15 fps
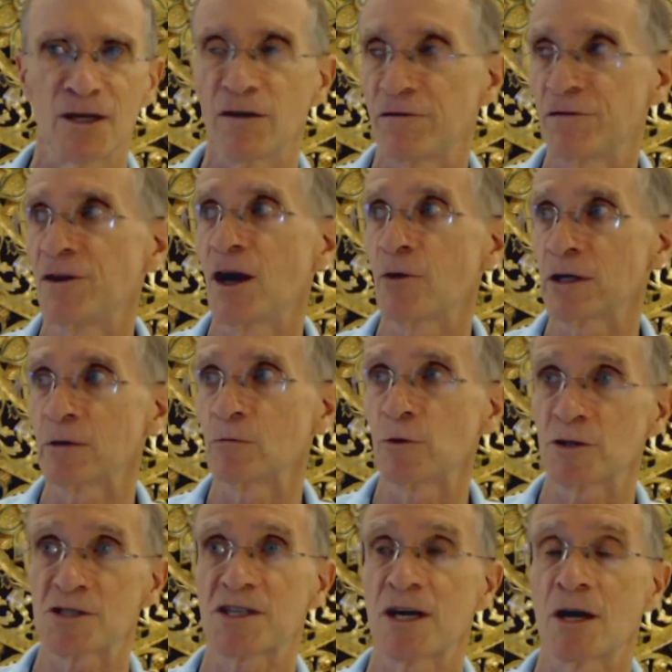of knowing
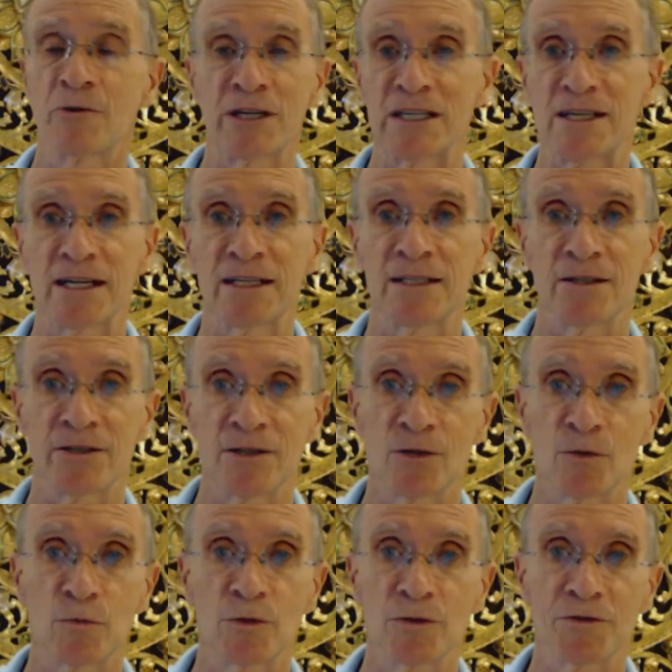what's going down in
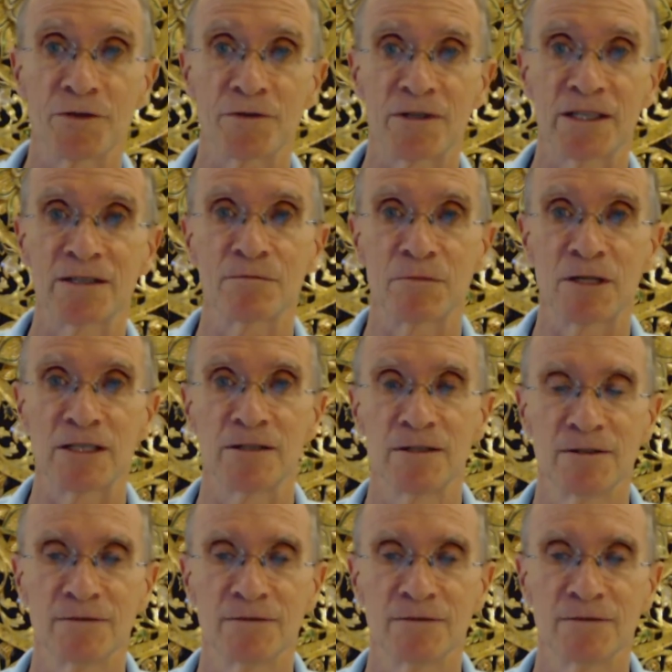the world around me.